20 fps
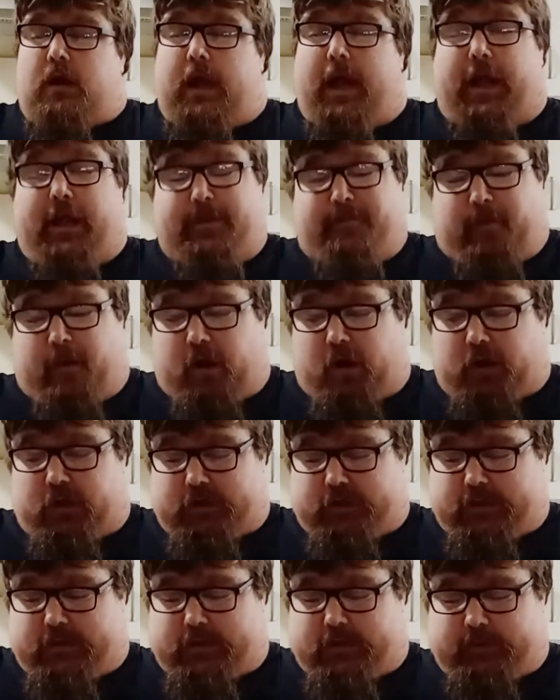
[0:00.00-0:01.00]

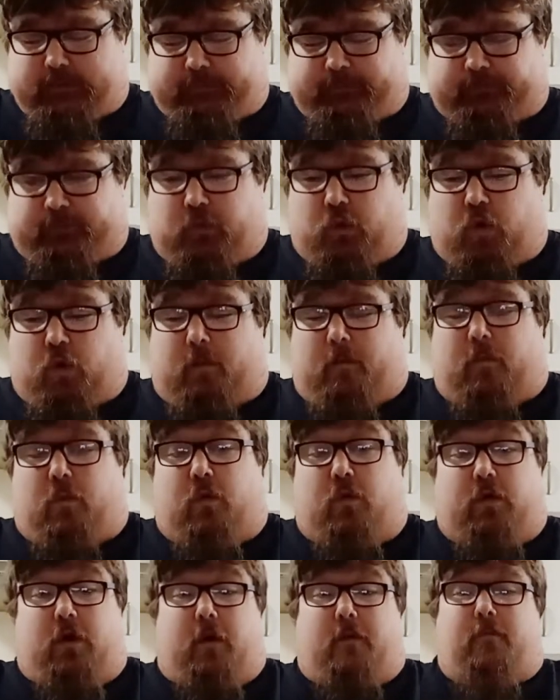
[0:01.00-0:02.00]
experts, or
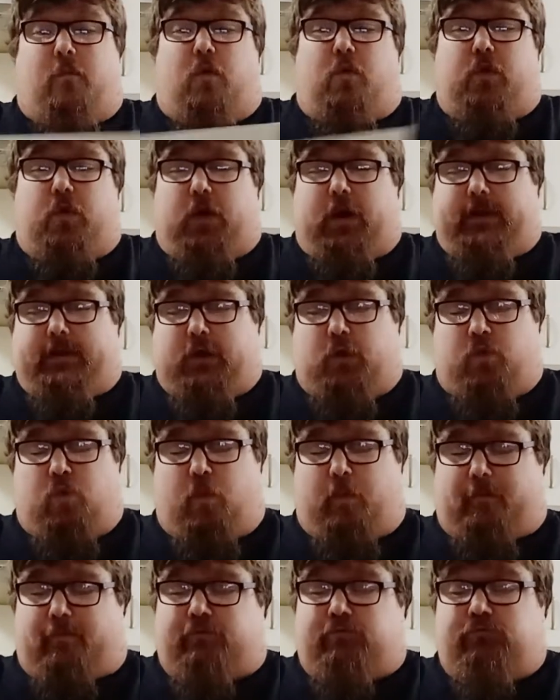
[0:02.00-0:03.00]
know more than I do,
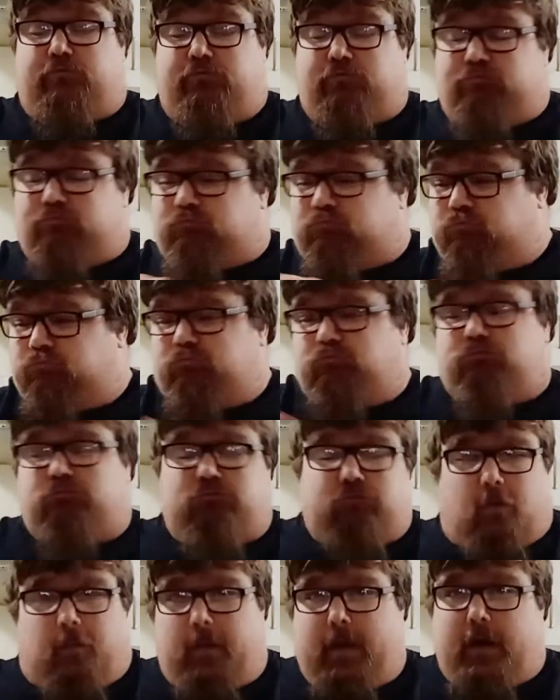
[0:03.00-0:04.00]
will
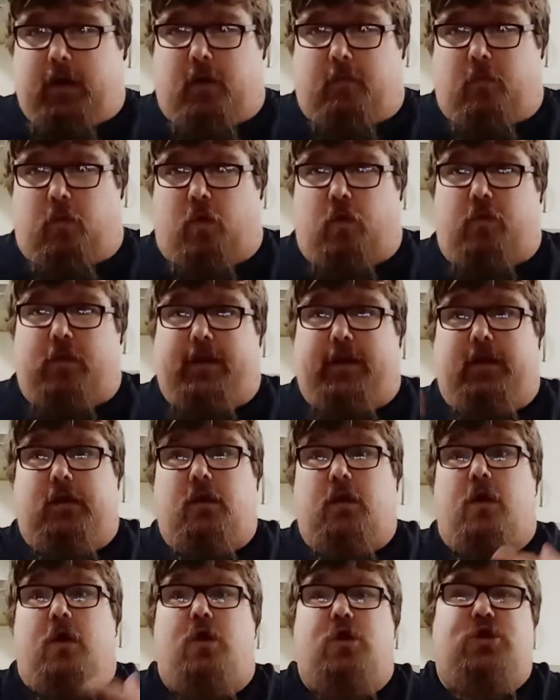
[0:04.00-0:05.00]
probably know more of
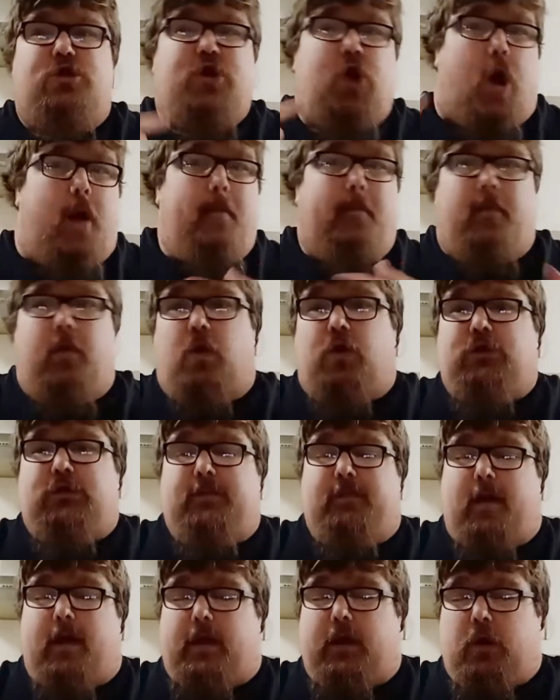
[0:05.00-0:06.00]
the
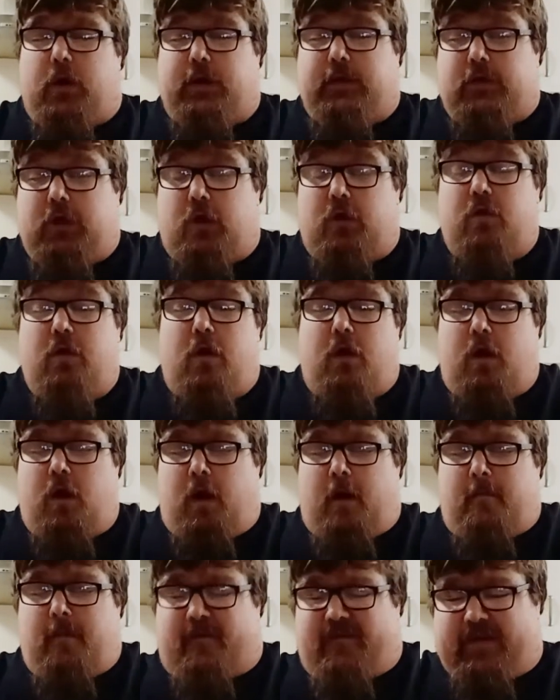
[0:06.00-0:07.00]
terminology better than I do.
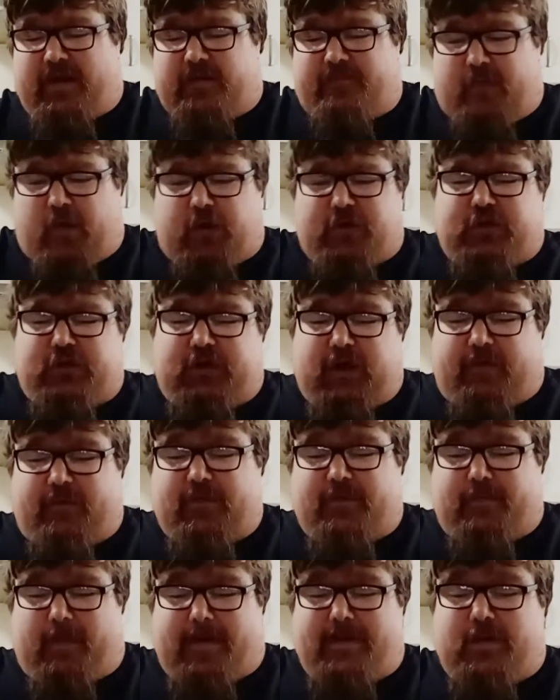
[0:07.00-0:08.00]
I think a virgin cover
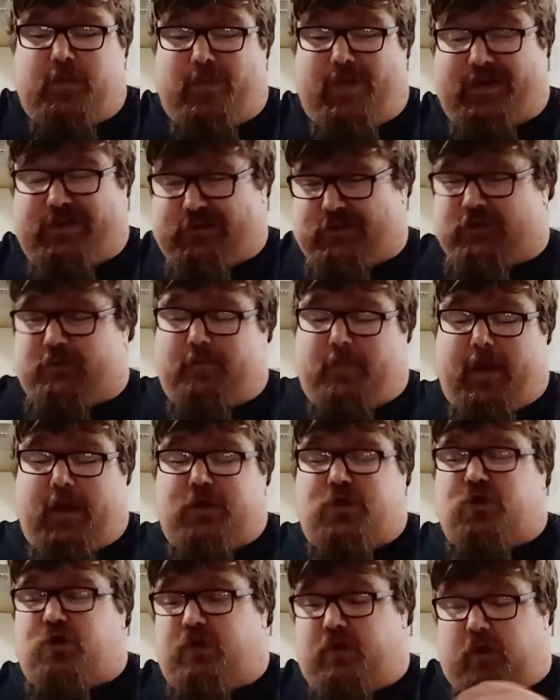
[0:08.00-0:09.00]
is basically it's just a
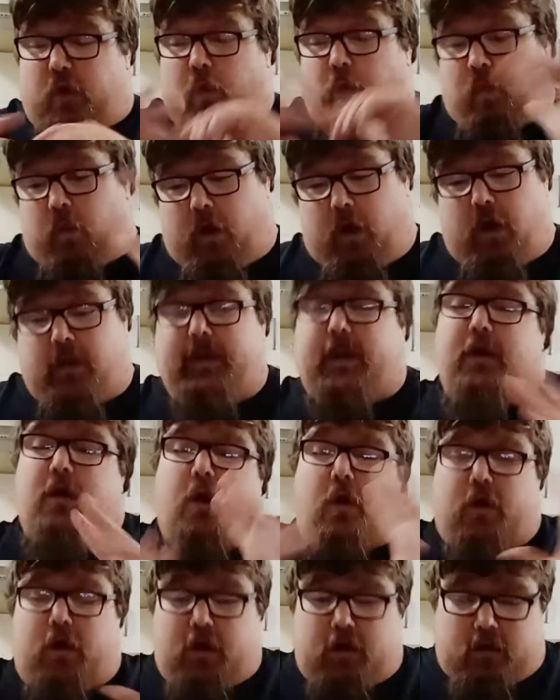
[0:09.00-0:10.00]
picture, no wording,
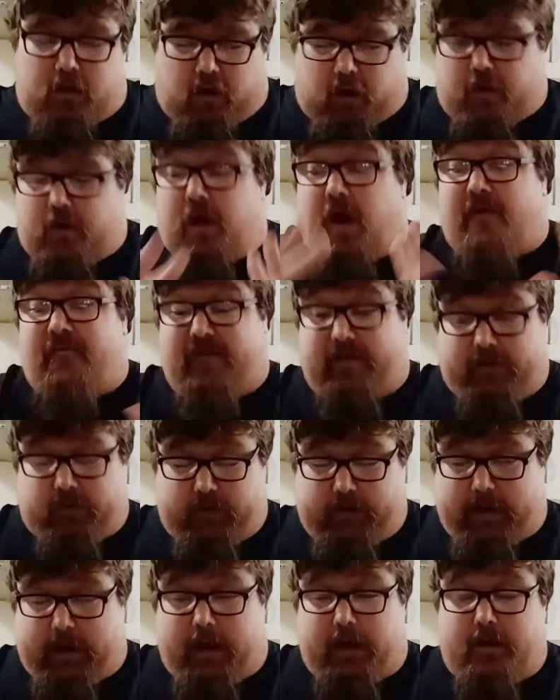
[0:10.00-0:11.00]
no nothing
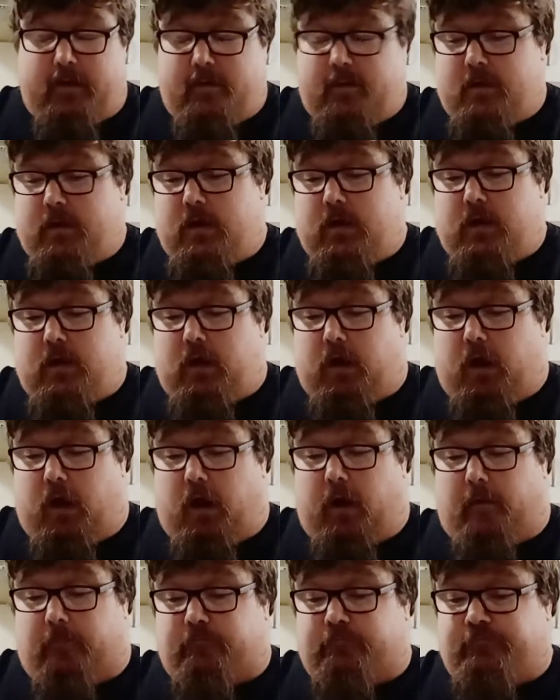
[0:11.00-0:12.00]
on it.
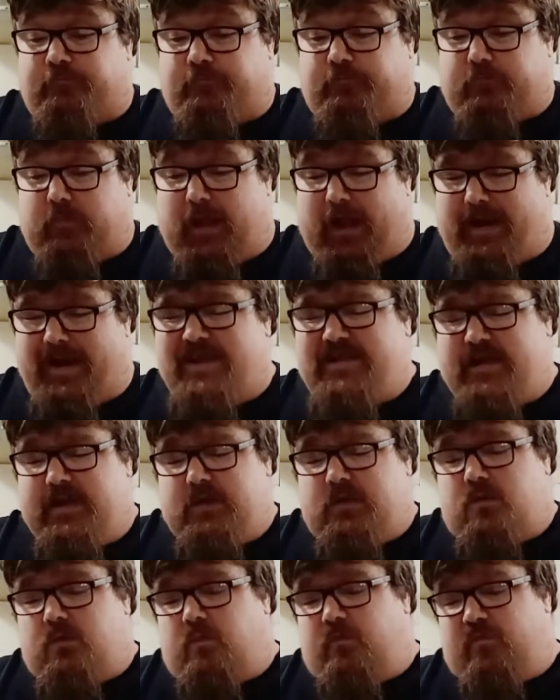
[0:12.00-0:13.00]
And this
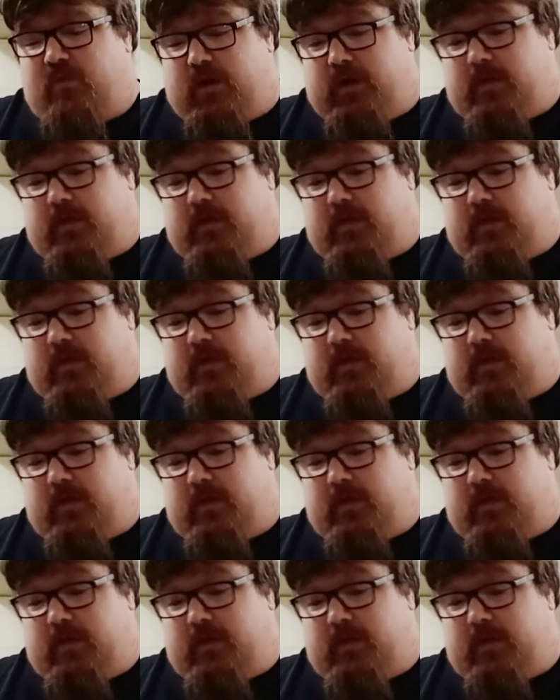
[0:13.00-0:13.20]
is the